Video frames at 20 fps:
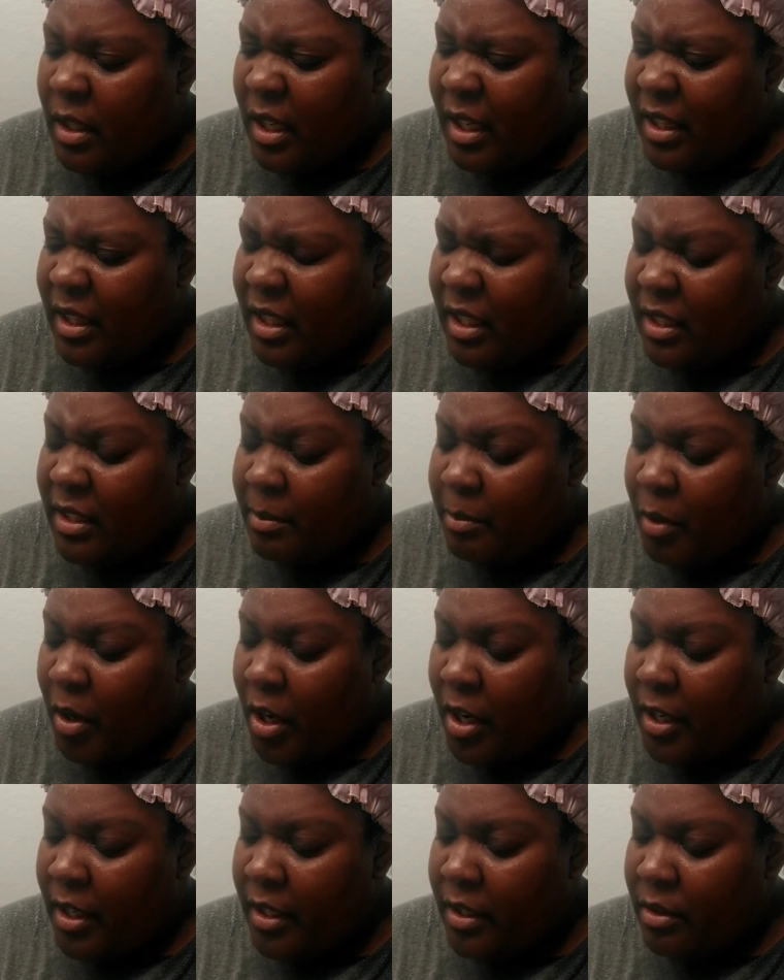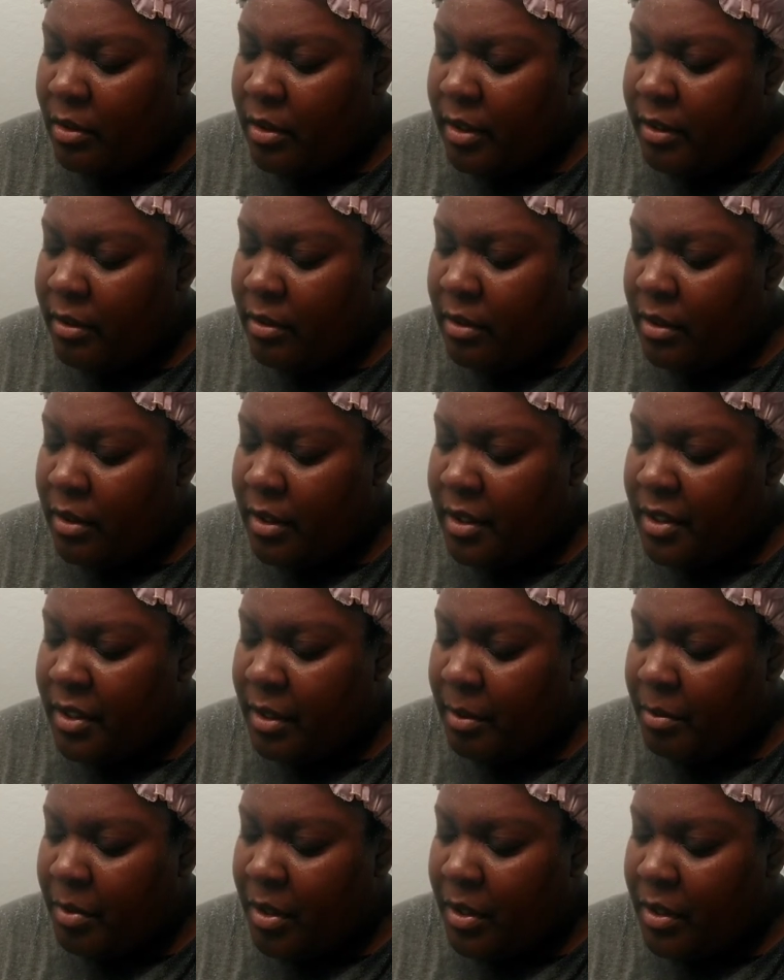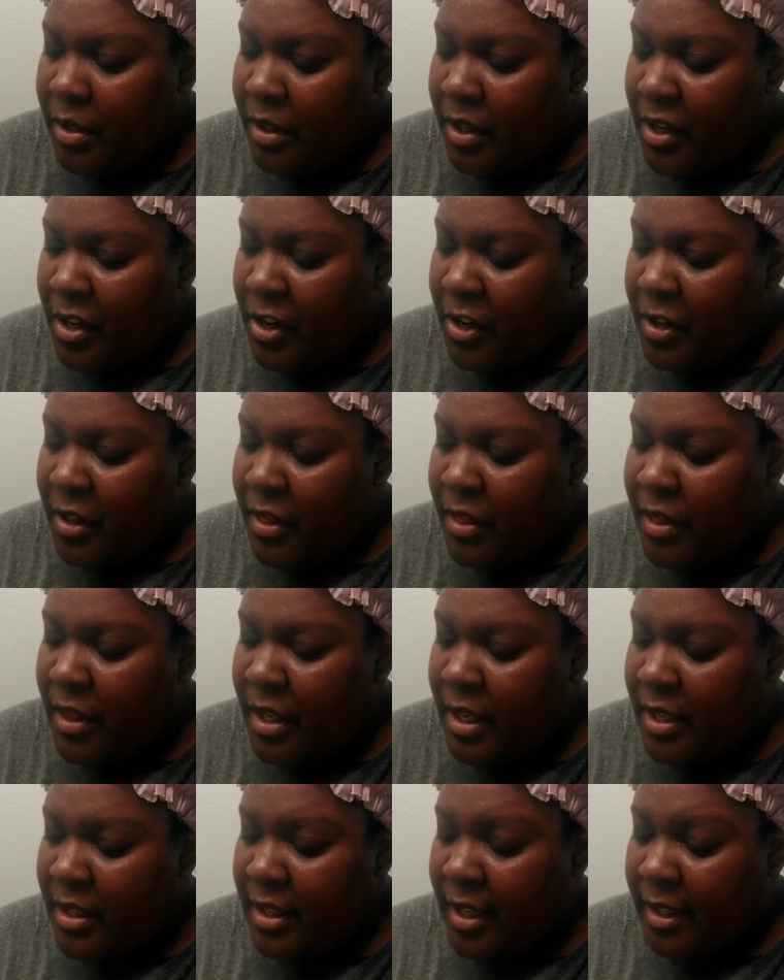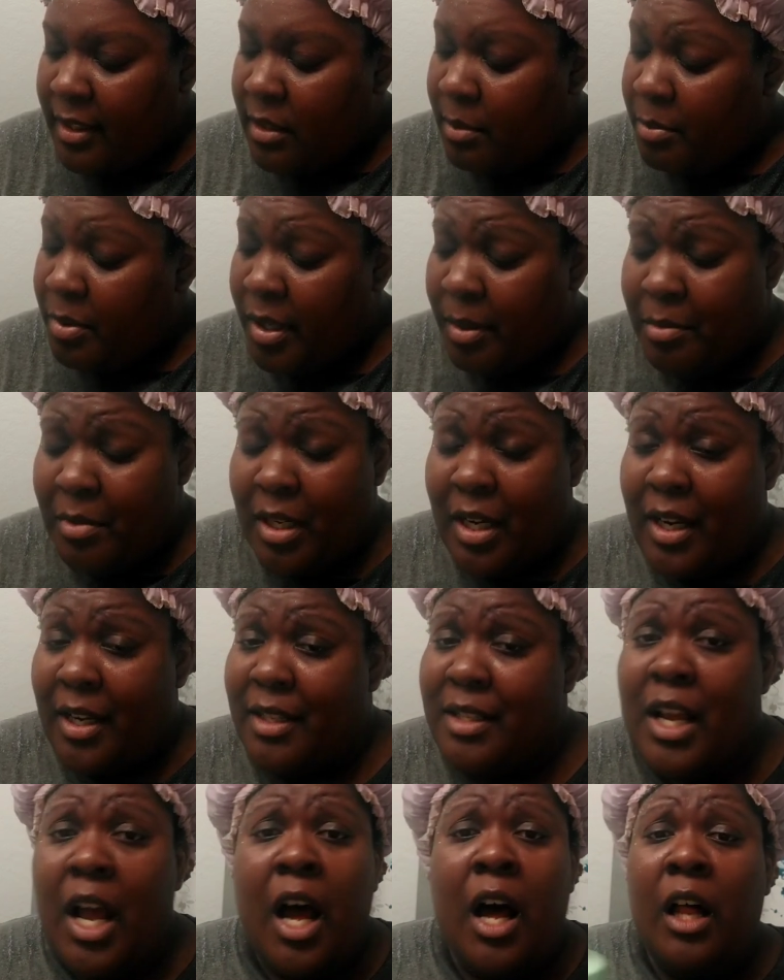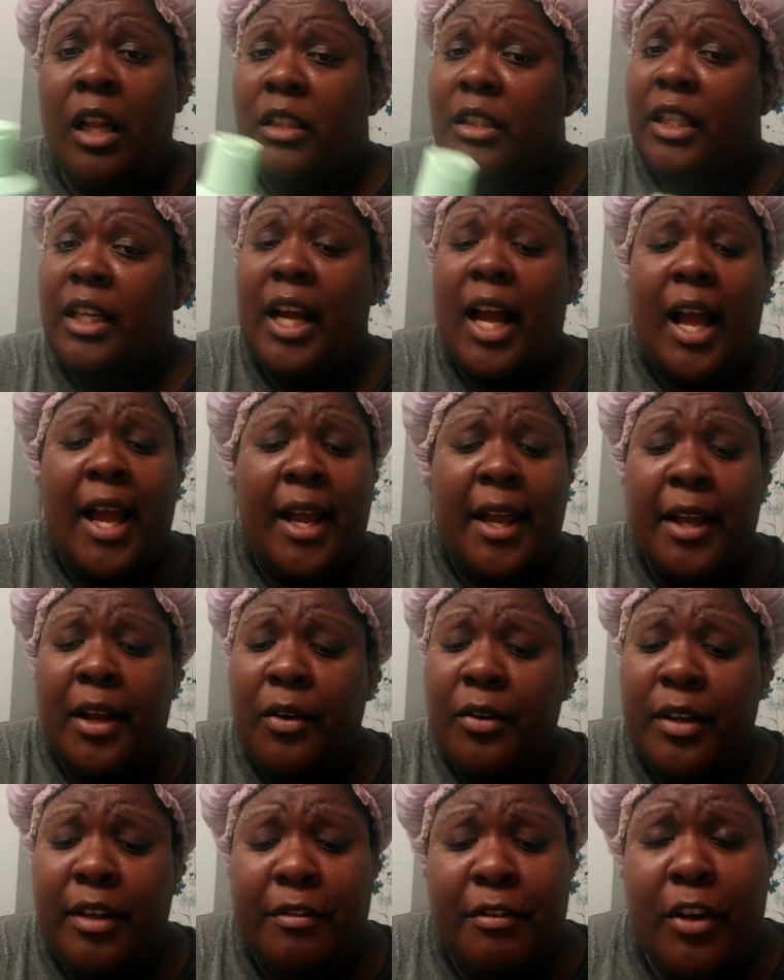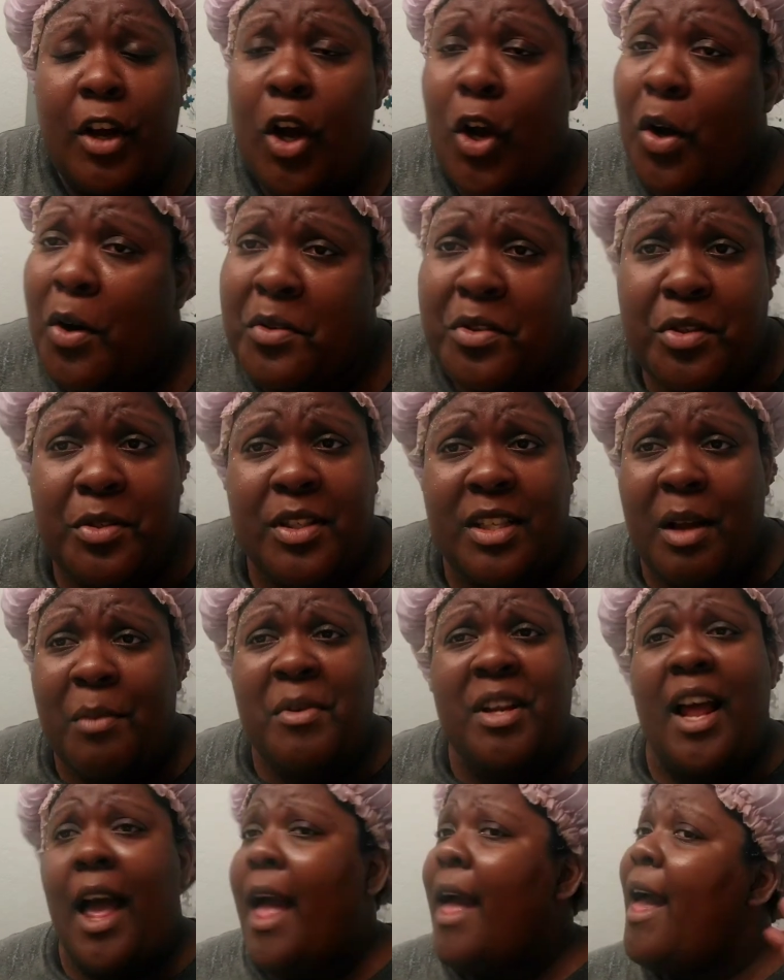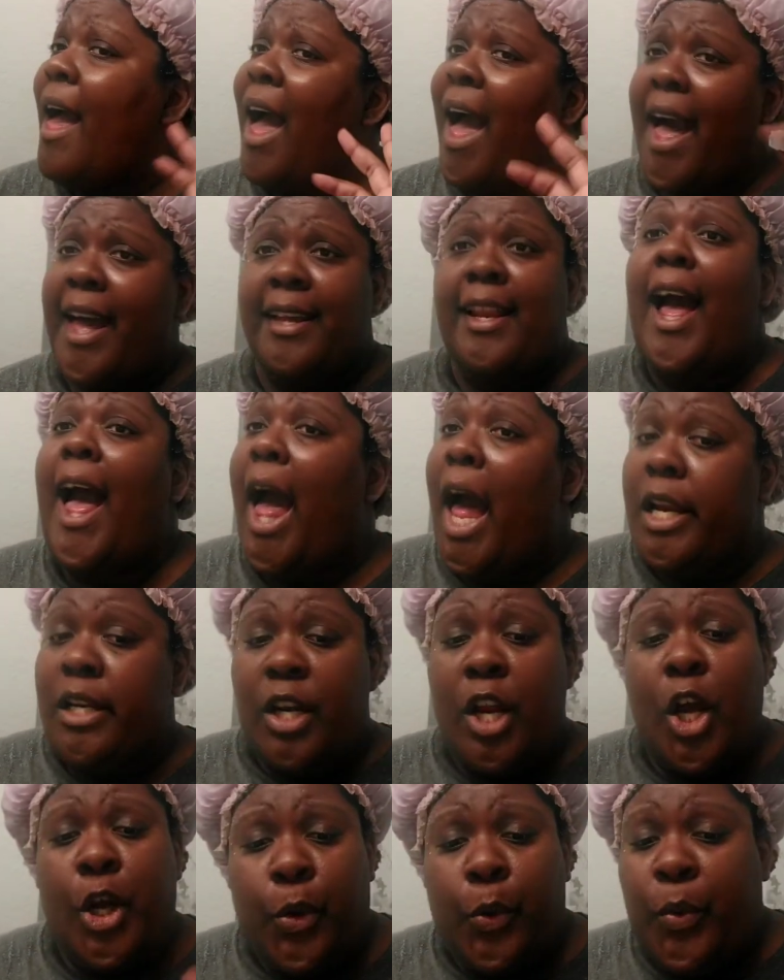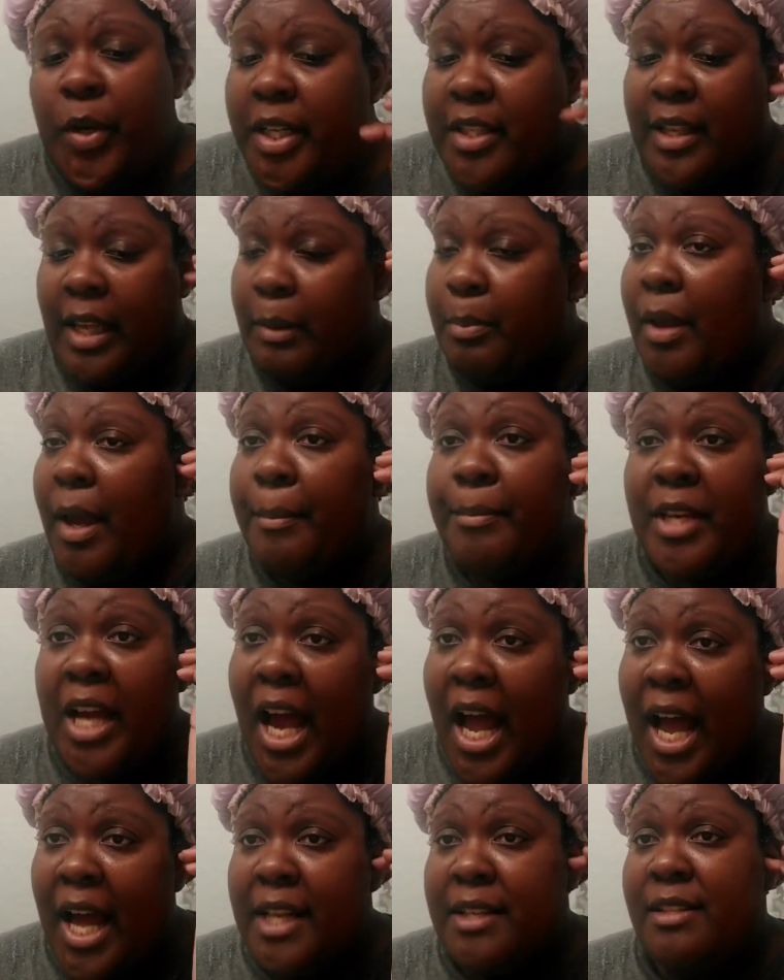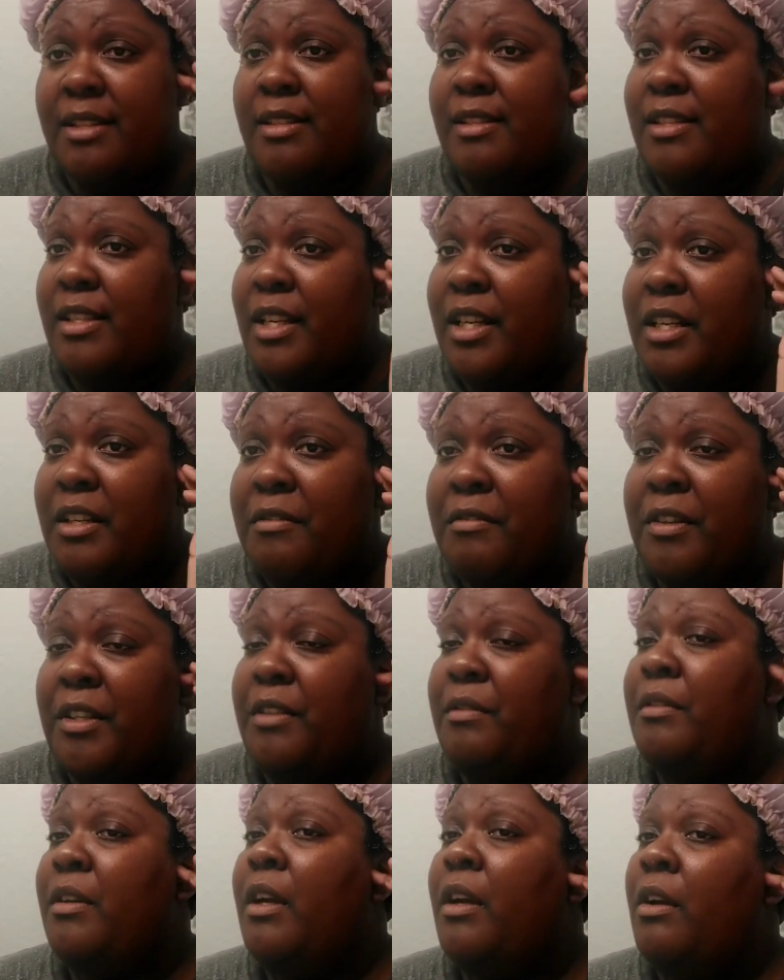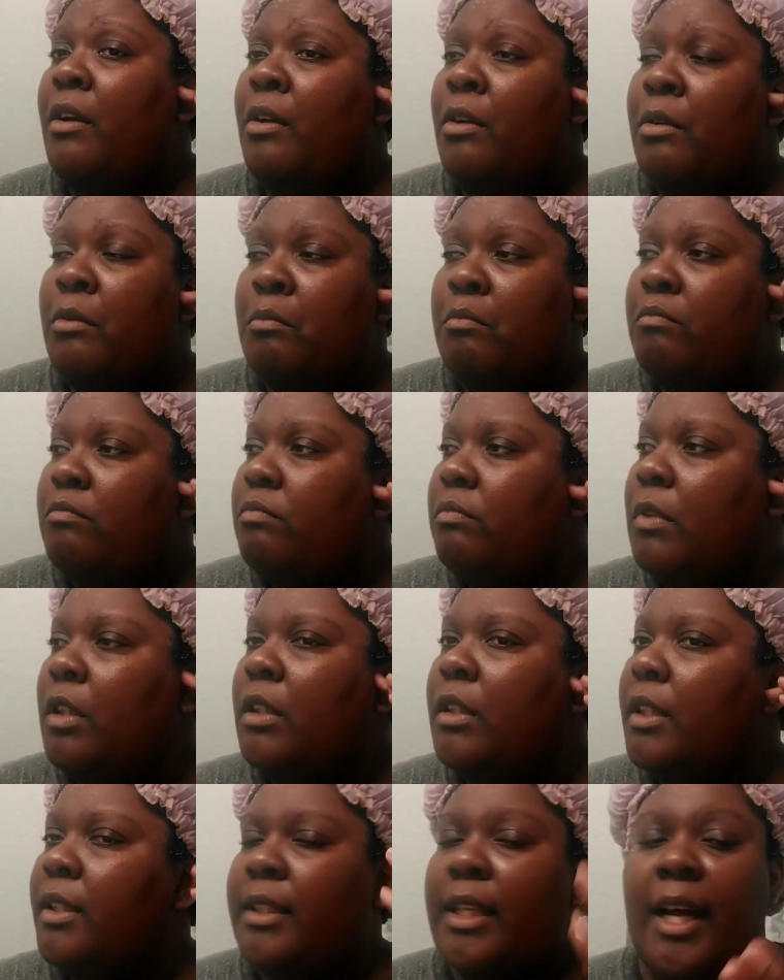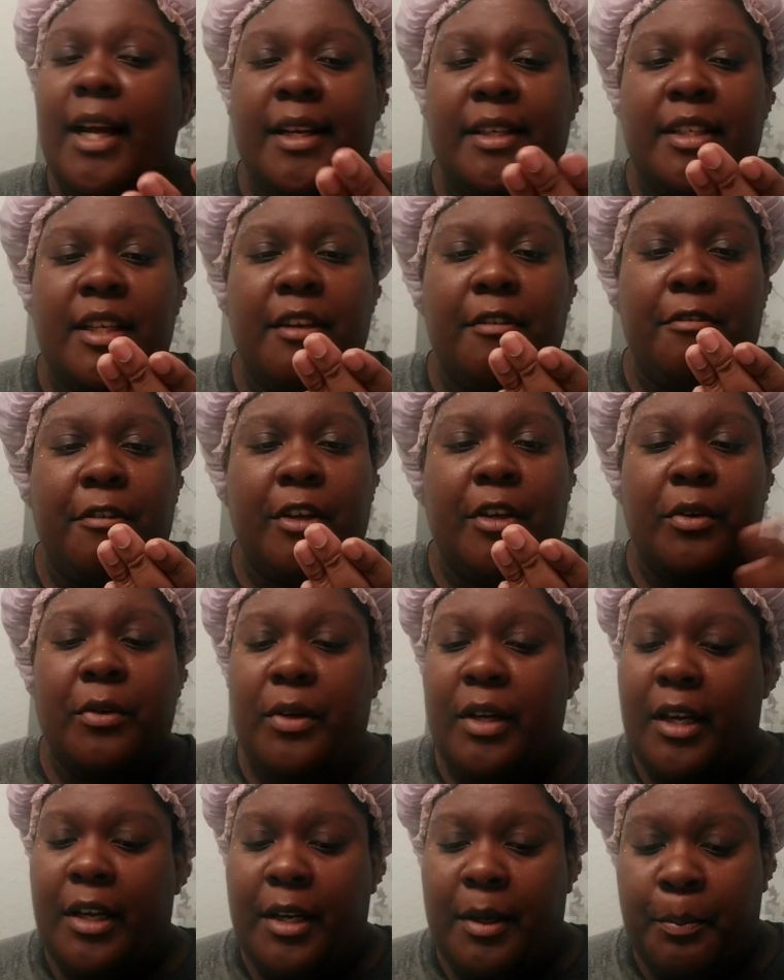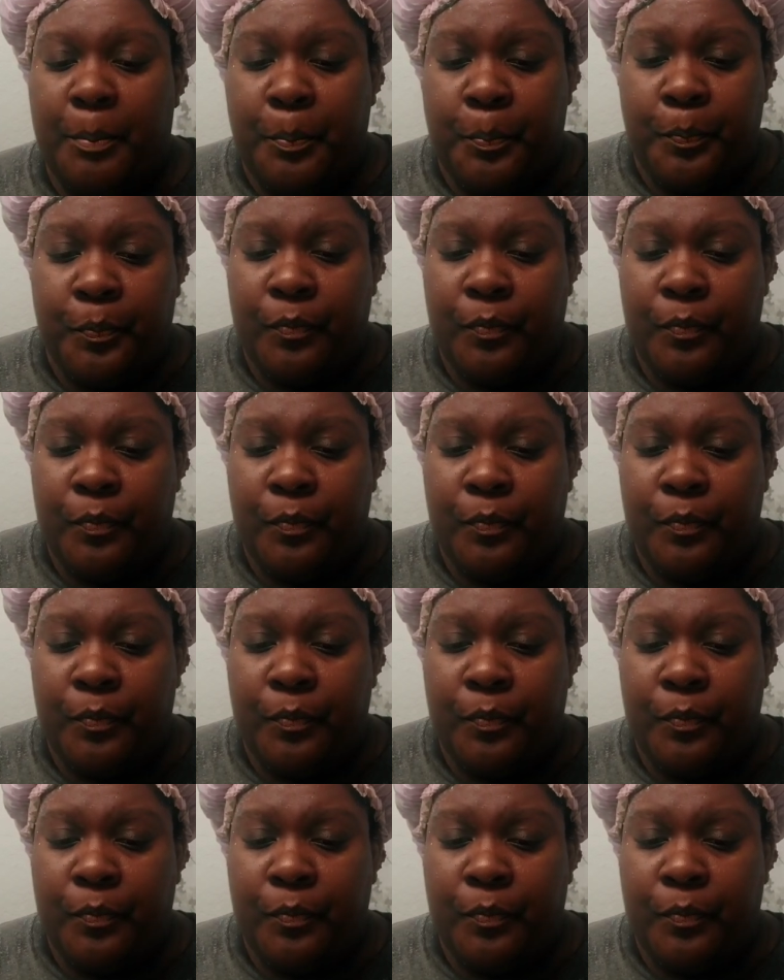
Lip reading: I think some argan oil or something is in here. And then it's got some peptides. Look, I ain't gonna even hold you. Some of that I know it's like peptides and stuff and good the scientific, okay?